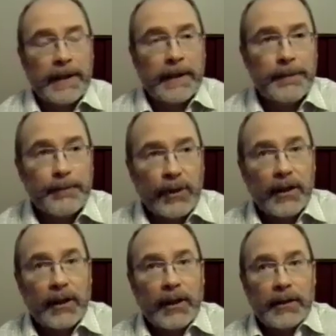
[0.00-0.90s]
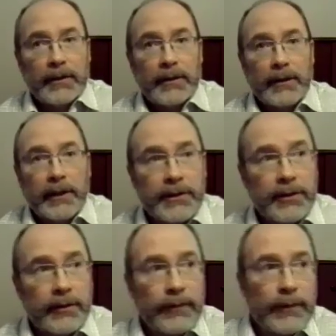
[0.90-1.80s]
And I
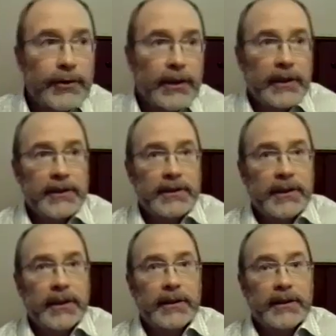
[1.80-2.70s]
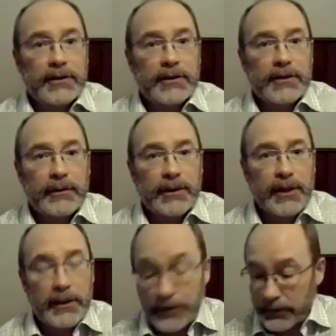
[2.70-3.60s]
guess the first thing I'd say is just to
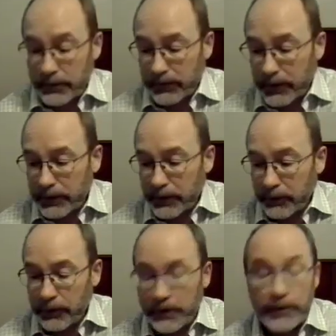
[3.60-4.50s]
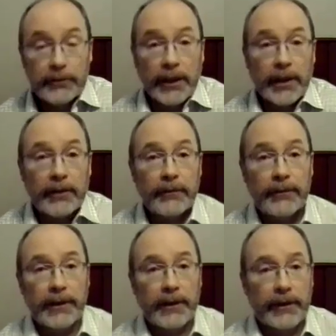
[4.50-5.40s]
acknowledge the fact that we do have
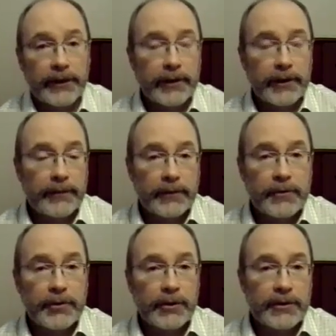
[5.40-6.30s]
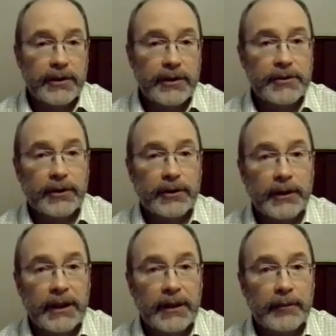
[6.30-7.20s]
the gift of
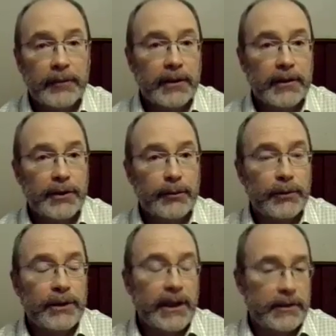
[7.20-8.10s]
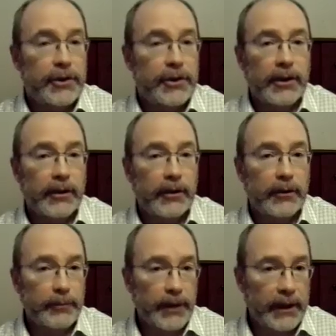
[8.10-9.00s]
jurisdiction here, so we can chart
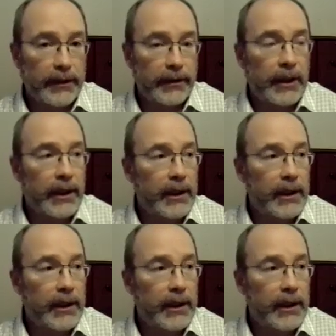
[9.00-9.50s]
our own path.